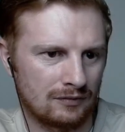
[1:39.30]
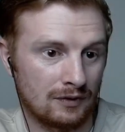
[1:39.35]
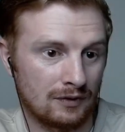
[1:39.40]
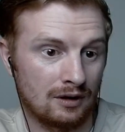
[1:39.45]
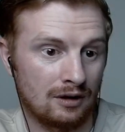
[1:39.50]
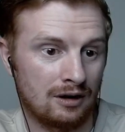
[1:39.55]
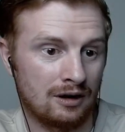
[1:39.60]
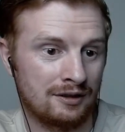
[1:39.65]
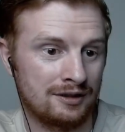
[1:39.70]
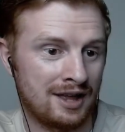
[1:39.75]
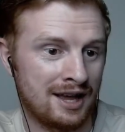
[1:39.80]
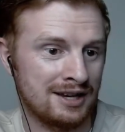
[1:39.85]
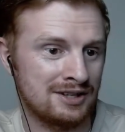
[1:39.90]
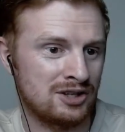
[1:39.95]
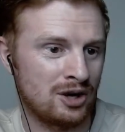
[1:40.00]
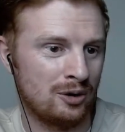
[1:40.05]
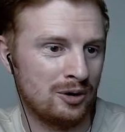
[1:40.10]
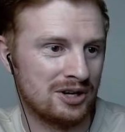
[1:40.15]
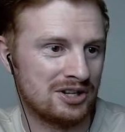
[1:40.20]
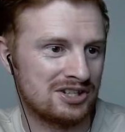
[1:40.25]
Oh, that's
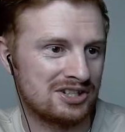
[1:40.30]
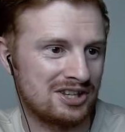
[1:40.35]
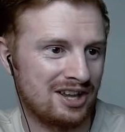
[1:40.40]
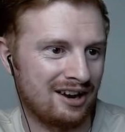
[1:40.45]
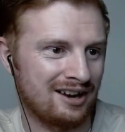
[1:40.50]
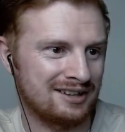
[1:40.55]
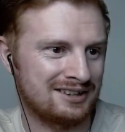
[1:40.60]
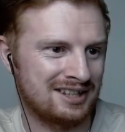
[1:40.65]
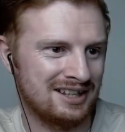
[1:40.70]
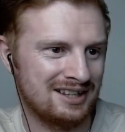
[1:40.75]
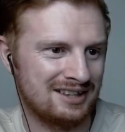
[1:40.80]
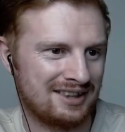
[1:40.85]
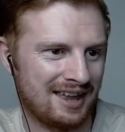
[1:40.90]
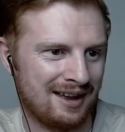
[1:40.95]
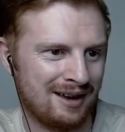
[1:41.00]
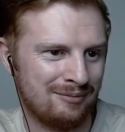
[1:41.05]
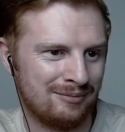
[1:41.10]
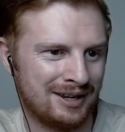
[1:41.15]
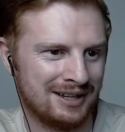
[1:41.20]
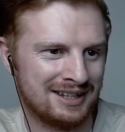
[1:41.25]
how it started.
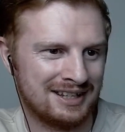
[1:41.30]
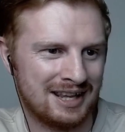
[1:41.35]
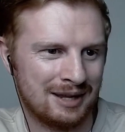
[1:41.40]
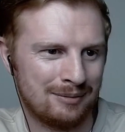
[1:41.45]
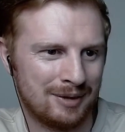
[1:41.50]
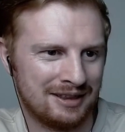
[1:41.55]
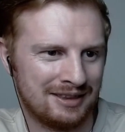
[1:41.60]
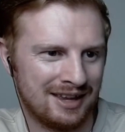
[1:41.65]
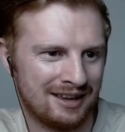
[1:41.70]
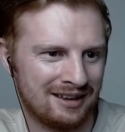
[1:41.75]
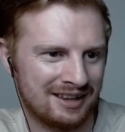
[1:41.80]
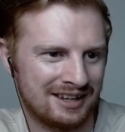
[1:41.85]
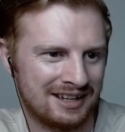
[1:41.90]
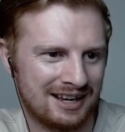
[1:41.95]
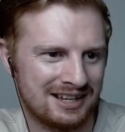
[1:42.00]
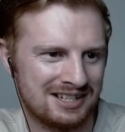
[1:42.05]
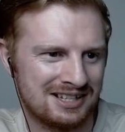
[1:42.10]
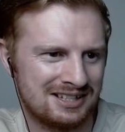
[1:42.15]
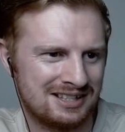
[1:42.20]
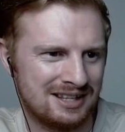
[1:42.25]
Damn, man, he came in there like
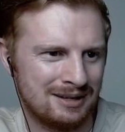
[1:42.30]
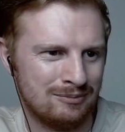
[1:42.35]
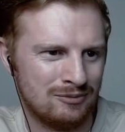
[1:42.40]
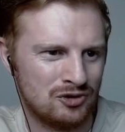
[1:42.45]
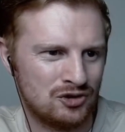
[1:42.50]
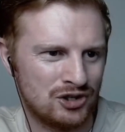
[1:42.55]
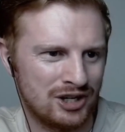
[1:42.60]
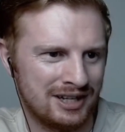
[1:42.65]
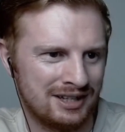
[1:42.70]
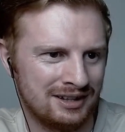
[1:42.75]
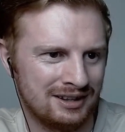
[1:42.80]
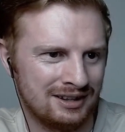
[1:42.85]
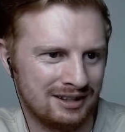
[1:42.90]
a steam train.